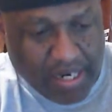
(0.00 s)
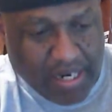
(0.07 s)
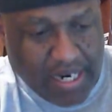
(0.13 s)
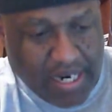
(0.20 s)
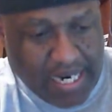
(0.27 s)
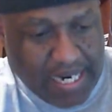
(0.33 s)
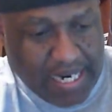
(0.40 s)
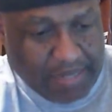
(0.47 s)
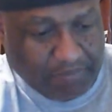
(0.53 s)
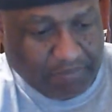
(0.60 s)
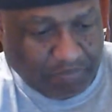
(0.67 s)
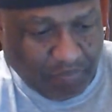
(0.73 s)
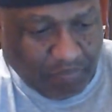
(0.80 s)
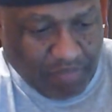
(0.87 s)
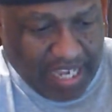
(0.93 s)

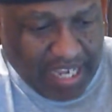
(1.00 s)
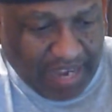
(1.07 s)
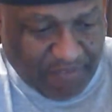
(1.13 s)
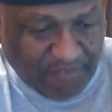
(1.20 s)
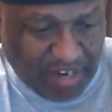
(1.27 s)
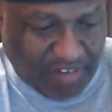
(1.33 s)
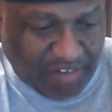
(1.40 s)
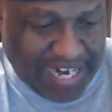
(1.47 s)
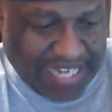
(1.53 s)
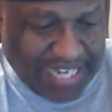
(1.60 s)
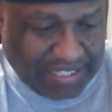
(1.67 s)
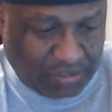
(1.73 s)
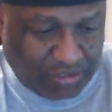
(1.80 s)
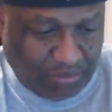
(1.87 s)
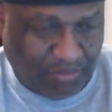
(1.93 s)
I've never had
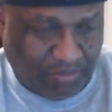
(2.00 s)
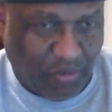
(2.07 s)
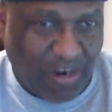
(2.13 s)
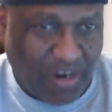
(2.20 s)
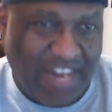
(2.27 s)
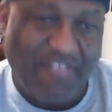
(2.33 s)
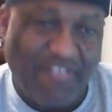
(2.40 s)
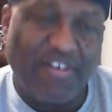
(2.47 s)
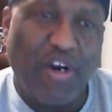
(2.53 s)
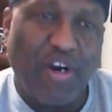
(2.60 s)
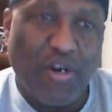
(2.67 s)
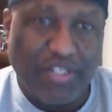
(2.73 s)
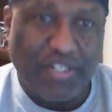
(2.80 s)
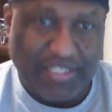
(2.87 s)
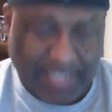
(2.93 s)
this one before. I never heard
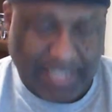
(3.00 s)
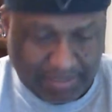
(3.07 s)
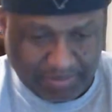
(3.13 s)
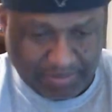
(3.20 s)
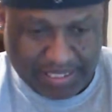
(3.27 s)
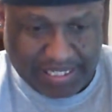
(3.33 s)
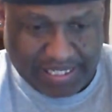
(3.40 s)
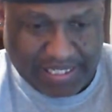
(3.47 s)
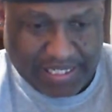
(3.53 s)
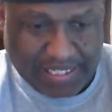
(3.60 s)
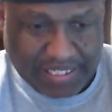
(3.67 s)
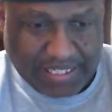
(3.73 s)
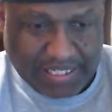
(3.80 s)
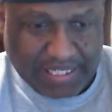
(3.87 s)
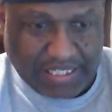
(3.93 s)
of this company
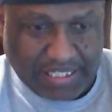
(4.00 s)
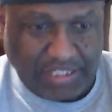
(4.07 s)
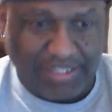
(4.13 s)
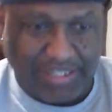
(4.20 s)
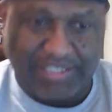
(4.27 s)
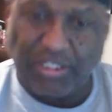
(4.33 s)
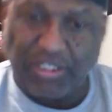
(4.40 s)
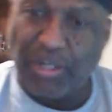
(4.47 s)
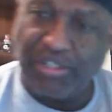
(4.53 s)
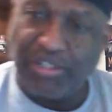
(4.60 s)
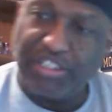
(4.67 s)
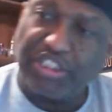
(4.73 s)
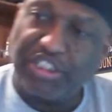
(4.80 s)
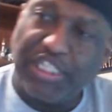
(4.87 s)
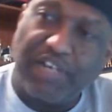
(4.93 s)
until I saw it on the
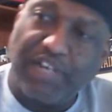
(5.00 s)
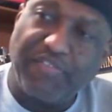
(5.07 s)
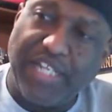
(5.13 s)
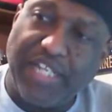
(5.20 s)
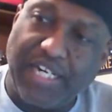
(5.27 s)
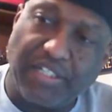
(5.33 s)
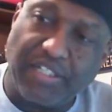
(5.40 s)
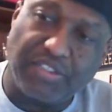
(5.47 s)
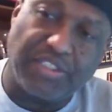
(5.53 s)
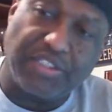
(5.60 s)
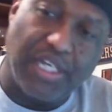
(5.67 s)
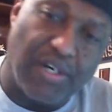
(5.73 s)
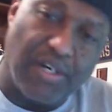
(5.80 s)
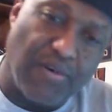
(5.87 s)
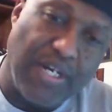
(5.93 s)
shelf there.
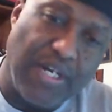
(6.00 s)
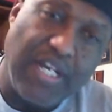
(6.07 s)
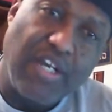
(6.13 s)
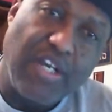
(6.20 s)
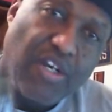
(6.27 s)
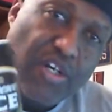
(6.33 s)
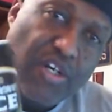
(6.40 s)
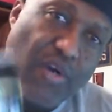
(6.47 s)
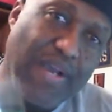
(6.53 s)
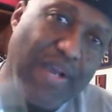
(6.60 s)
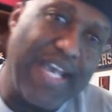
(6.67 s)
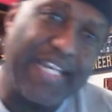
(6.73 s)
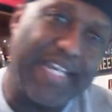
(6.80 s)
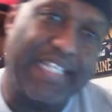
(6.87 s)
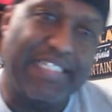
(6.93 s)
So go
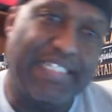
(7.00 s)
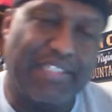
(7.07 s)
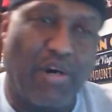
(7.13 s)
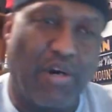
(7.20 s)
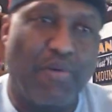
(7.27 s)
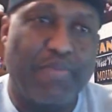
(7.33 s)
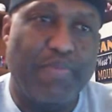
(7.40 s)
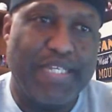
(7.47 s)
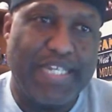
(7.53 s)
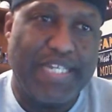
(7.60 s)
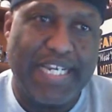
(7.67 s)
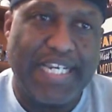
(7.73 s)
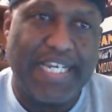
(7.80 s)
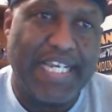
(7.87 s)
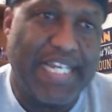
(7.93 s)
ahead and get this open
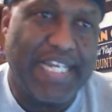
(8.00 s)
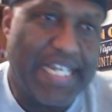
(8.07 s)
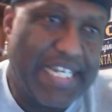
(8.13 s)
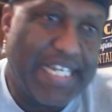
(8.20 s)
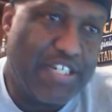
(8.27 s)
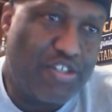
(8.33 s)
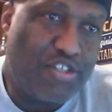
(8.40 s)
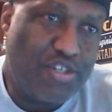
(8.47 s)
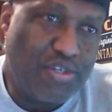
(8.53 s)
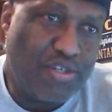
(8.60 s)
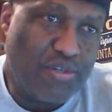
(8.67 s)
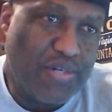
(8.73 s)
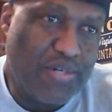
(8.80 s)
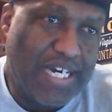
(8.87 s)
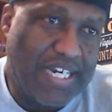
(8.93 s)
and get it
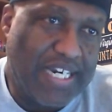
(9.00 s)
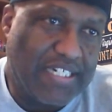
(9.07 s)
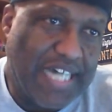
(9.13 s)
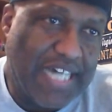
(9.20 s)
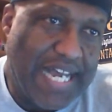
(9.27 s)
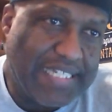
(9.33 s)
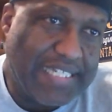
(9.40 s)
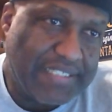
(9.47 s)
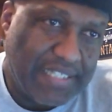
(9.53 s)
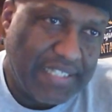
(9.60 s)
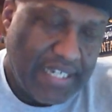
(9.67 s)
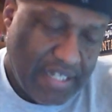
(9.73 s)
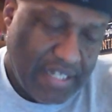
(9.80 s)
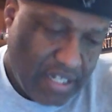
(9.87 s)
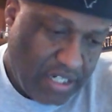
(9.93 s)
into a glass.
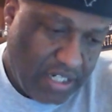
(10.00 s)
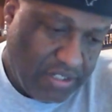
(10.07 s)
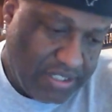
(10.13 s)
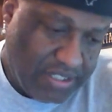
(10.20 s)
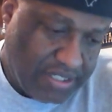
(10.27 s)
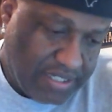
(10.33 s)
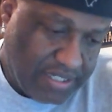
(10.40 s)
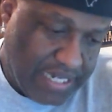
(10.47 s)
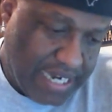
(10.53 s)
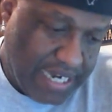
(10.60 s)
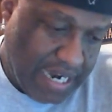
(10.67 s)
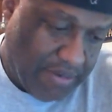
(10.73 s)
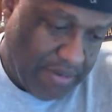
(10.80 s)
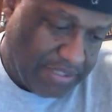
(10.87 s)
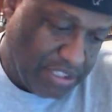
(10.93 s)
Going to see
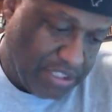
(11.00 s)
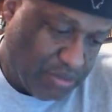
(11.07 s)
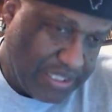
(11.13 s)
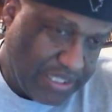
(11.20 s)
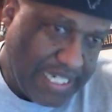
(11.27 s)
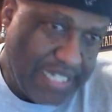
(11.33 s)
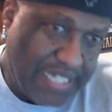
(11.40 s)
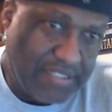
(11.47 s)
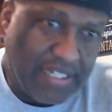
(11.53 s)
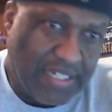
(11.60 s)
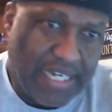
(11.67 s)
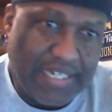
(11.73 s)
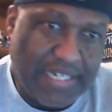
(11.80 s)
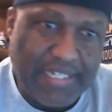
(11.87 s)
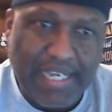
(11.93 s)
what this one tastes like.